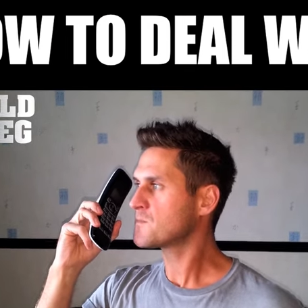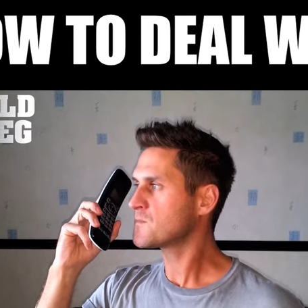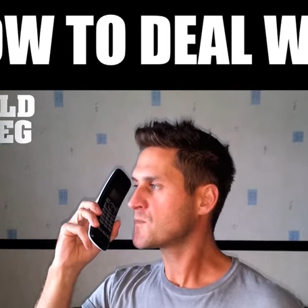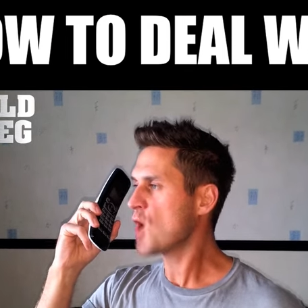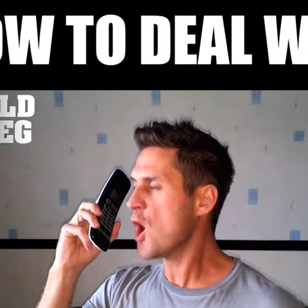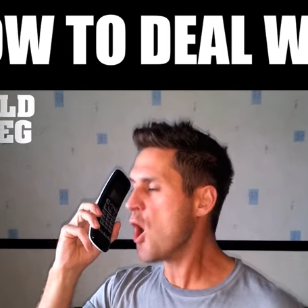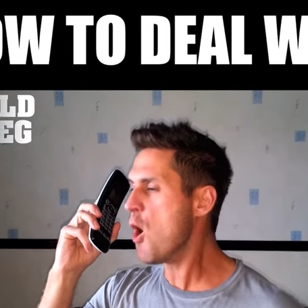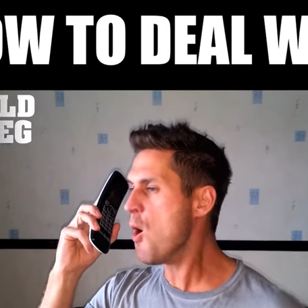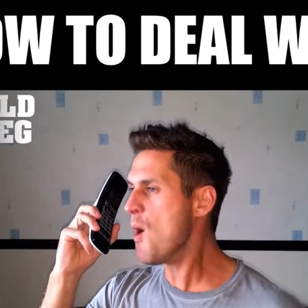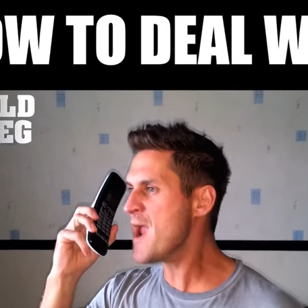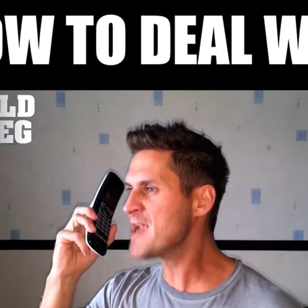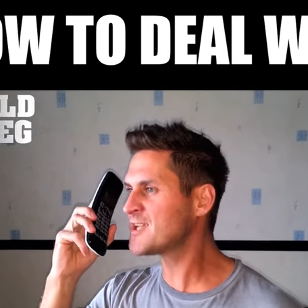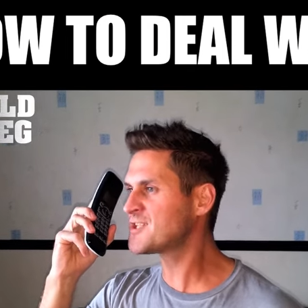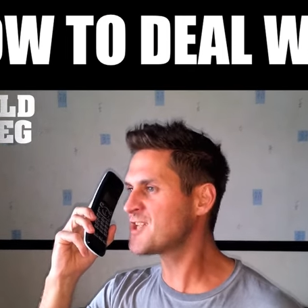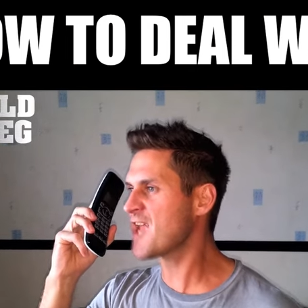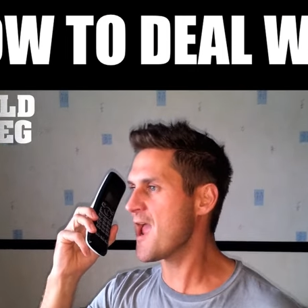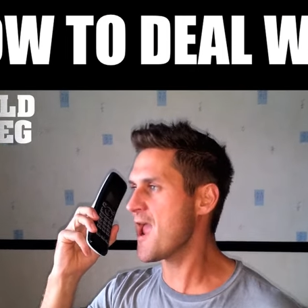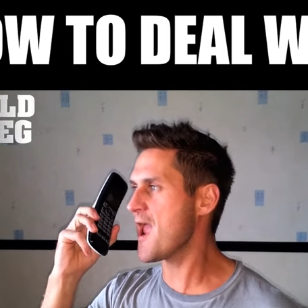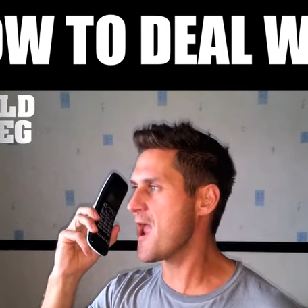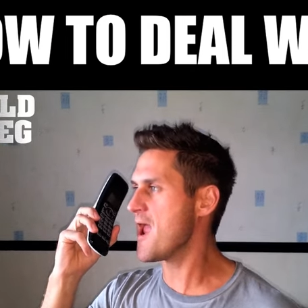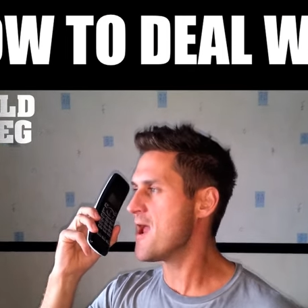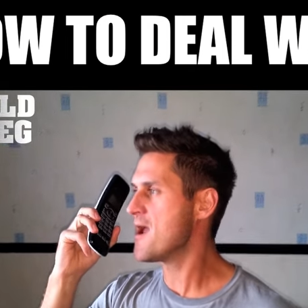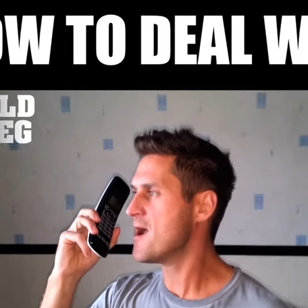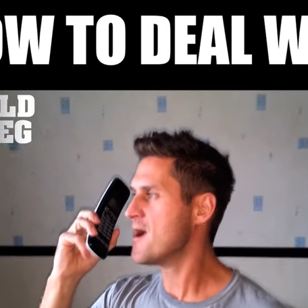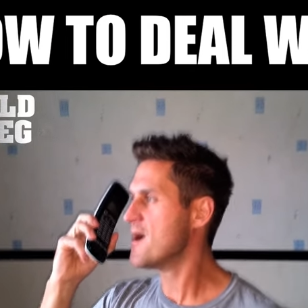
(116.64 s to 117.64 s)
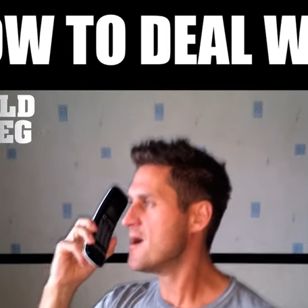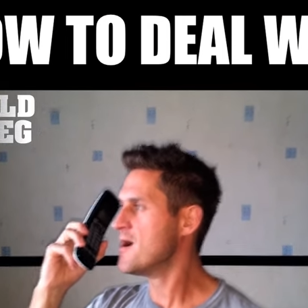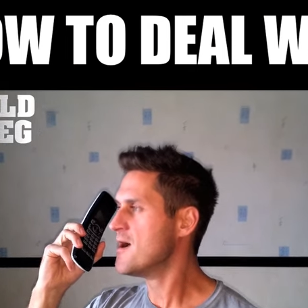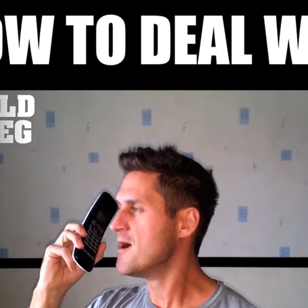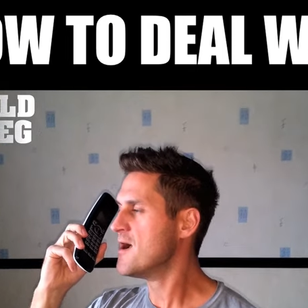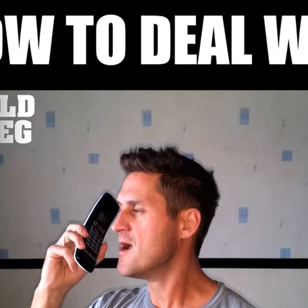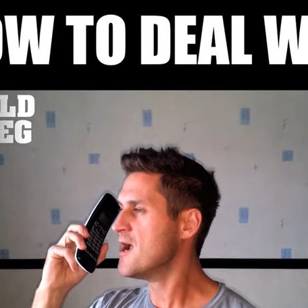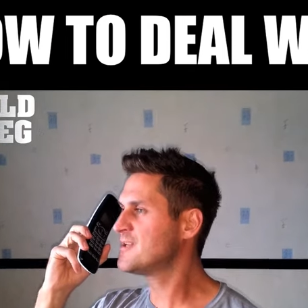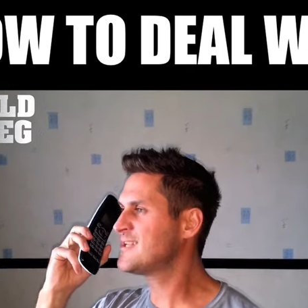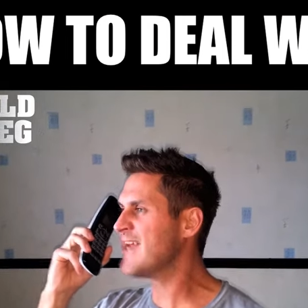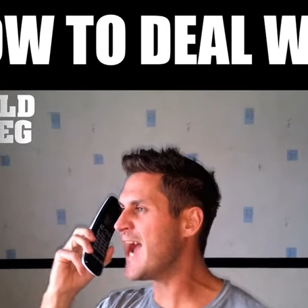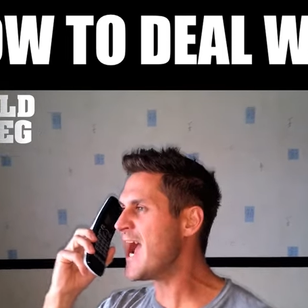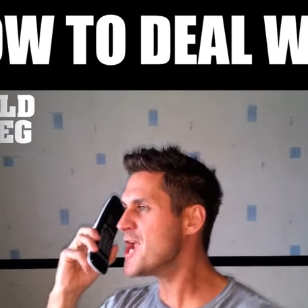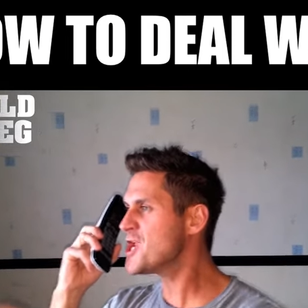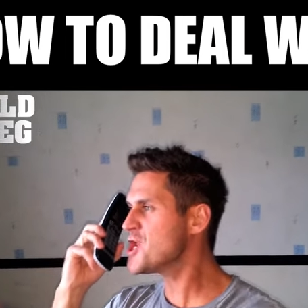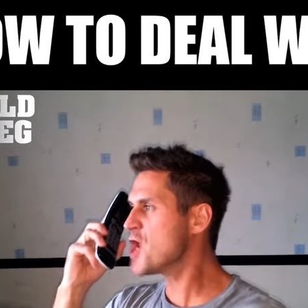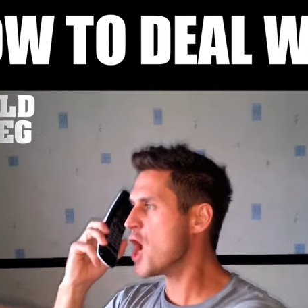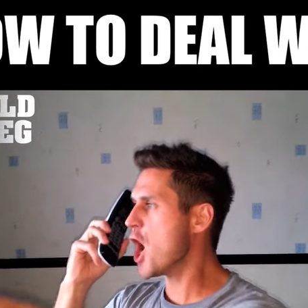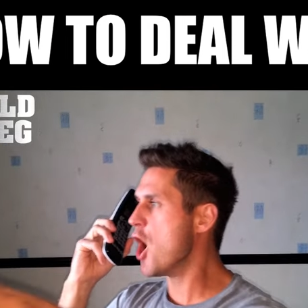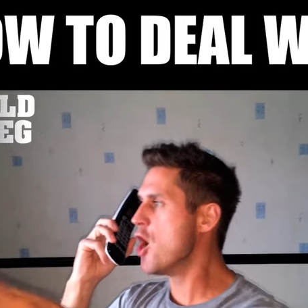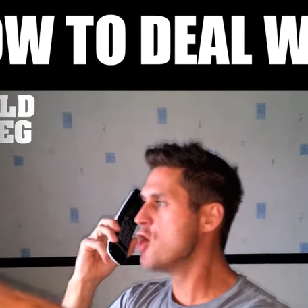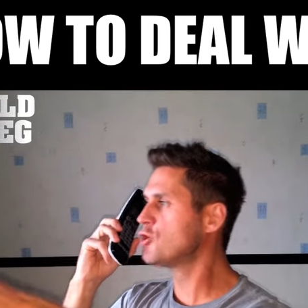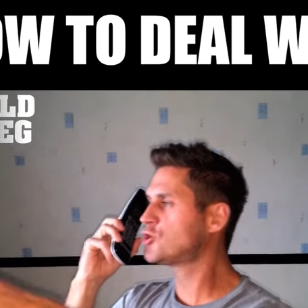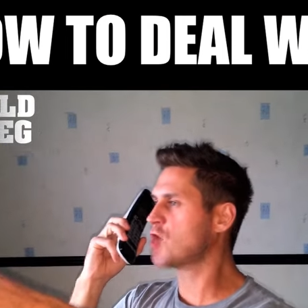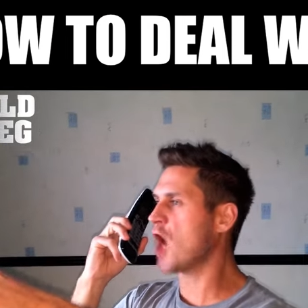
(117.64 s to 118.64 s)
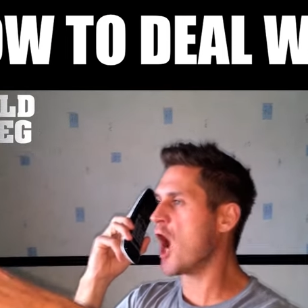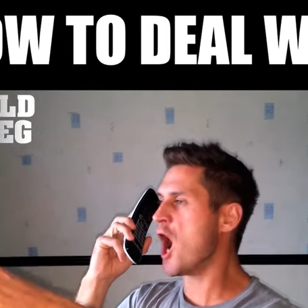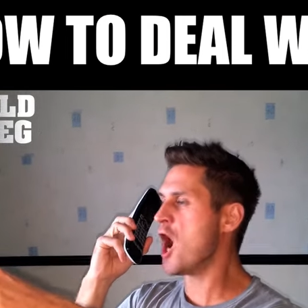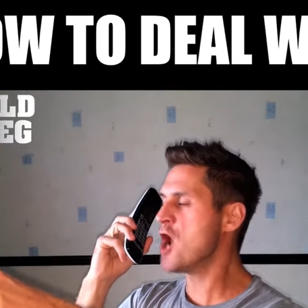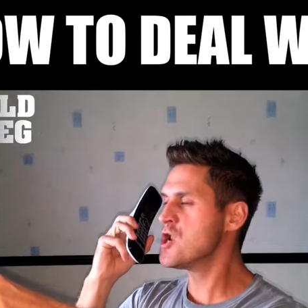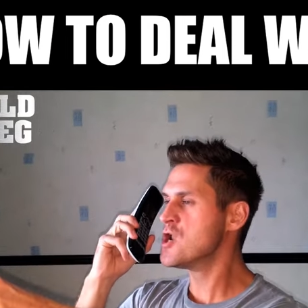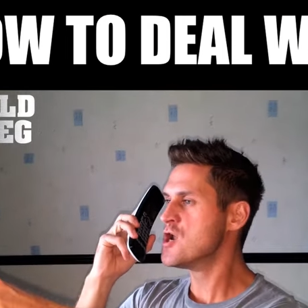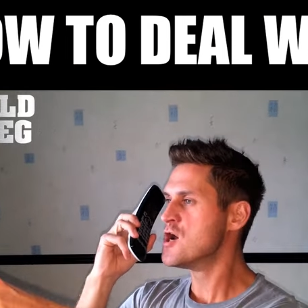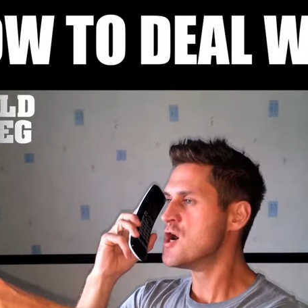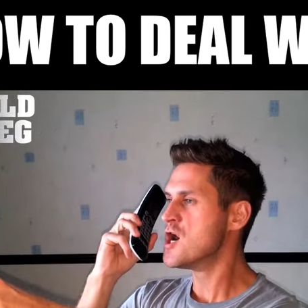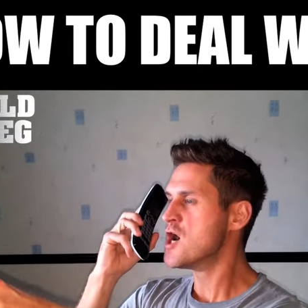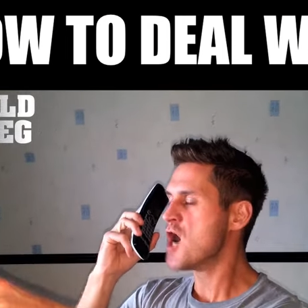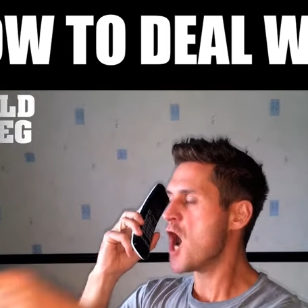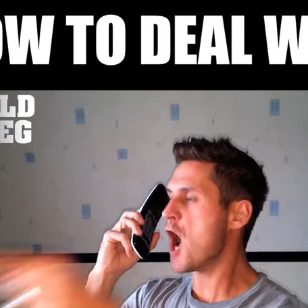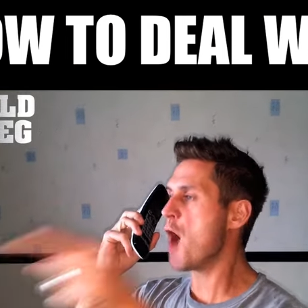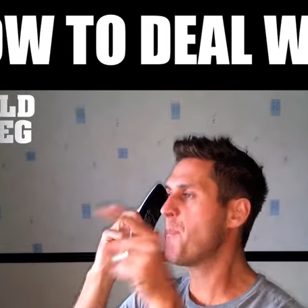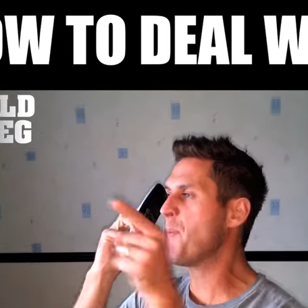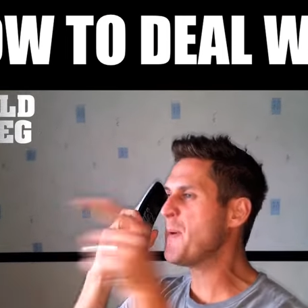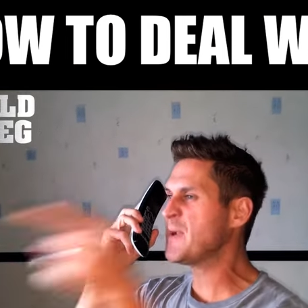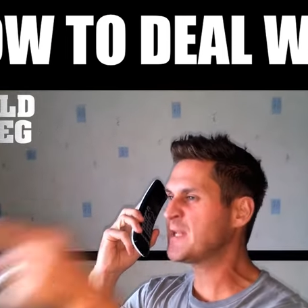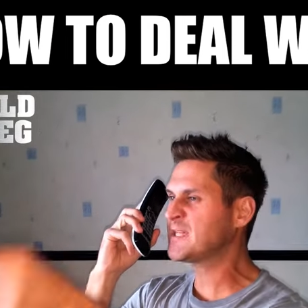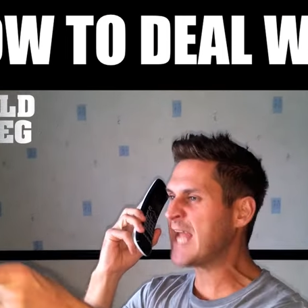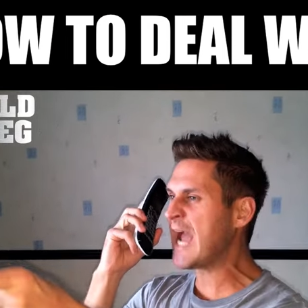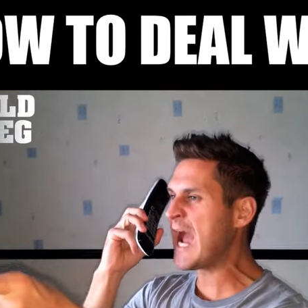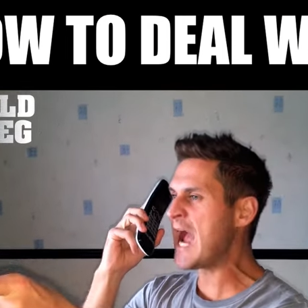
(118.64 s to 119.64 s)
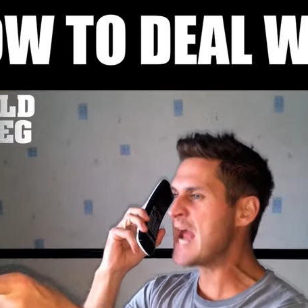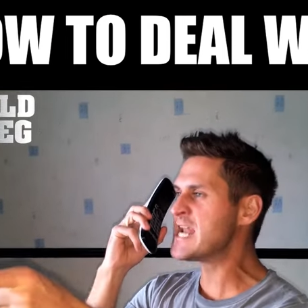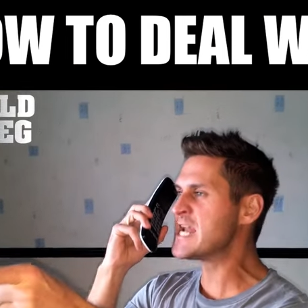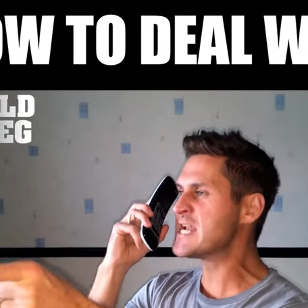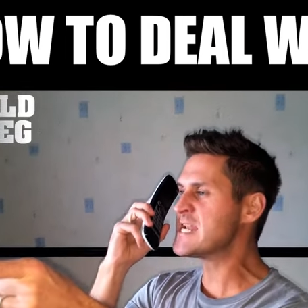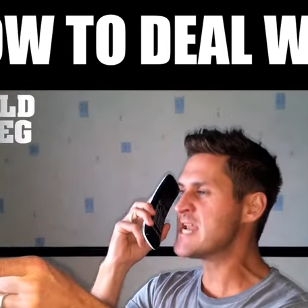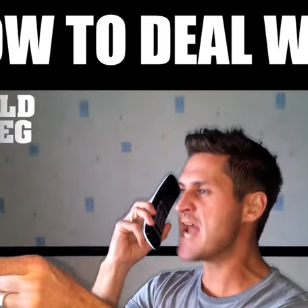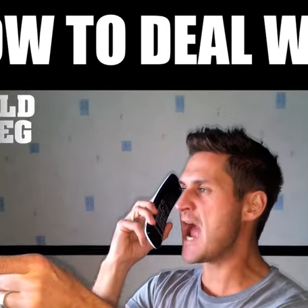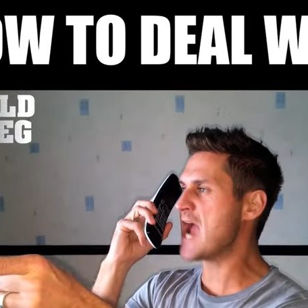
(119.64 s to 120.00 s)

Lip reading: Who is it? Is that you, Don? I'll be down in the